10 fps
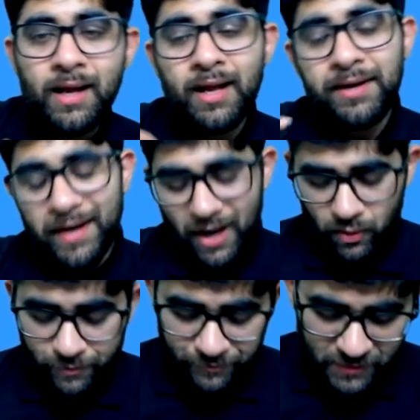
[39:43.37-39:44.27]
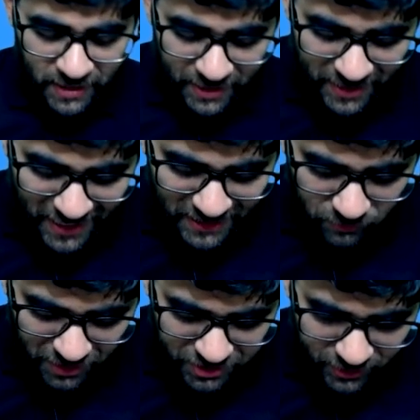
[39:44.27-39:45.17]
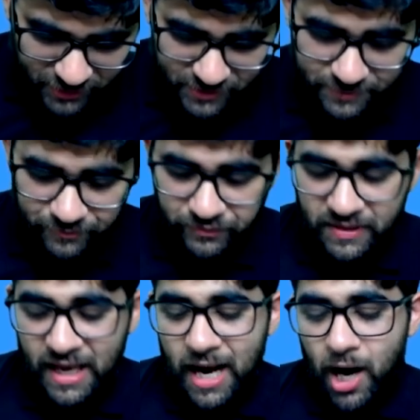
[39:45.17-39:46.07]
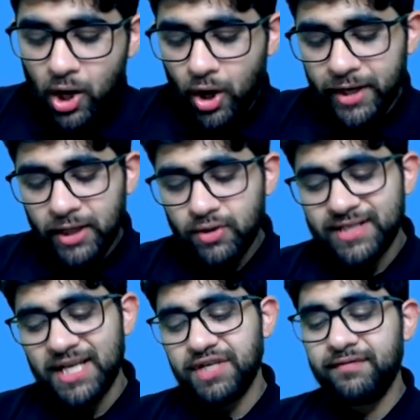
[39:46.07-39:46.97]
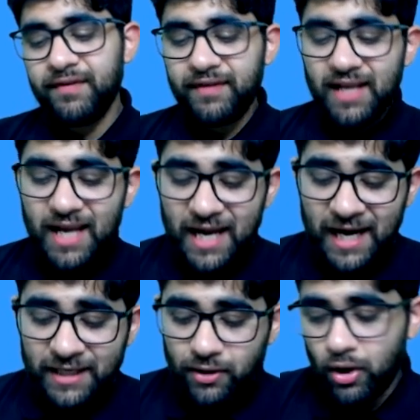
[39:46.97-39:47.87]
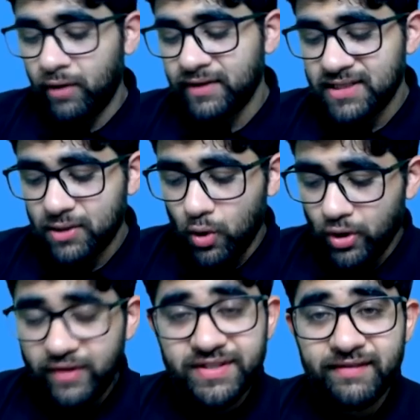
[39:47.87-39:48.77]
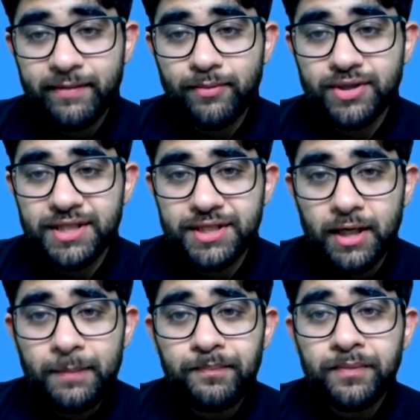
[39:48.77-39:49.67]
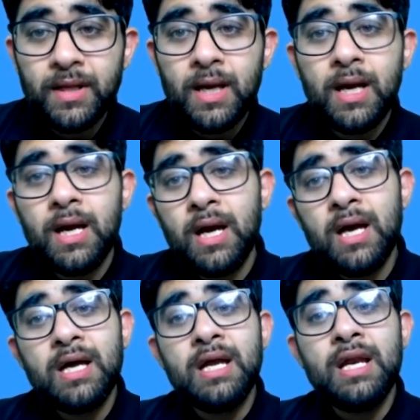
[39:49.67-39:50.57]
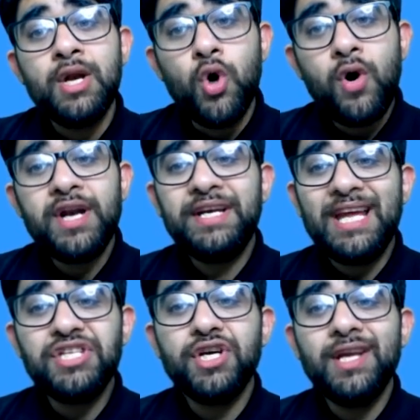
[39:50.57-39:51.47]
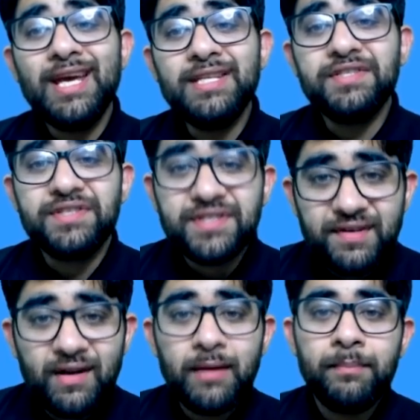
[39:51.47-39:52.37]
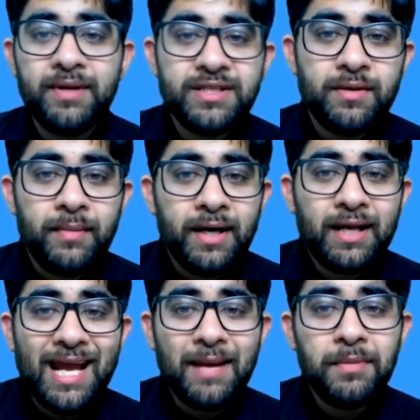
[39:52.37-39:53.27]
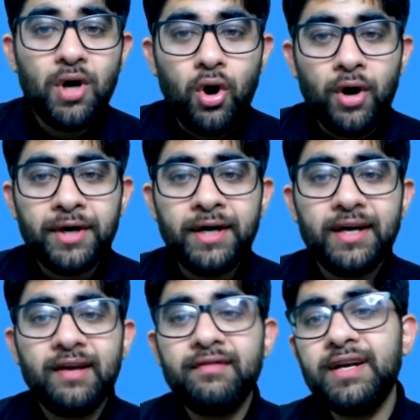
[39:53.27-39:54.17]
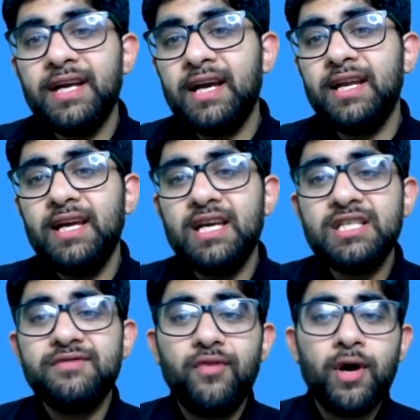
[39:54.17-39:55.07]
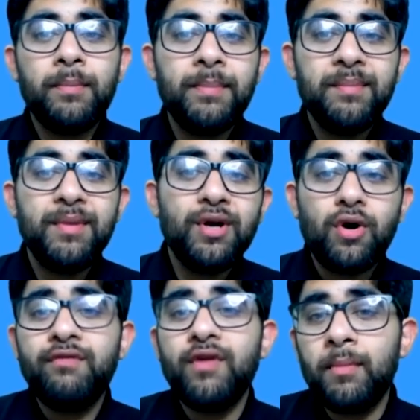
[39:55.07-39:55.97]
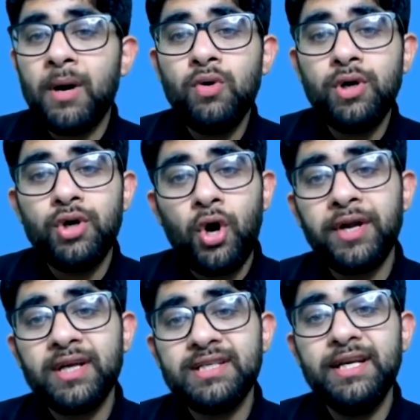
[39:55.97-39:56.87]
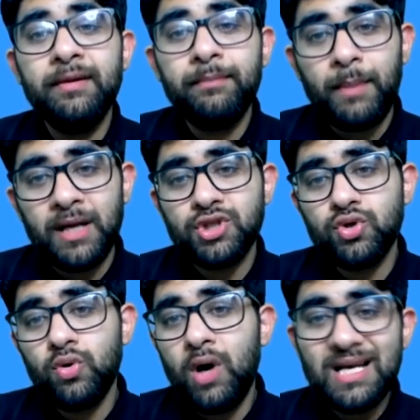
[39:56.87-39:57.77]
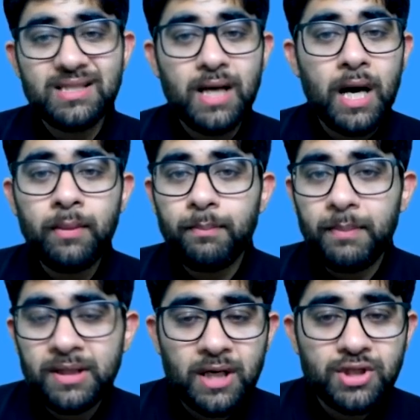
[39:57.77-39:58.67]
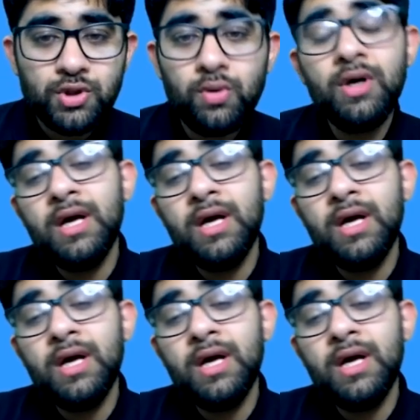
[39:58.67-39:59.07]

Now, next question is, according to section 58 of the Code of Civil Procedure, no detention in civil imprisonment can be ordered if the decree is for a payment of amount not exceeding 500, 1000, 1500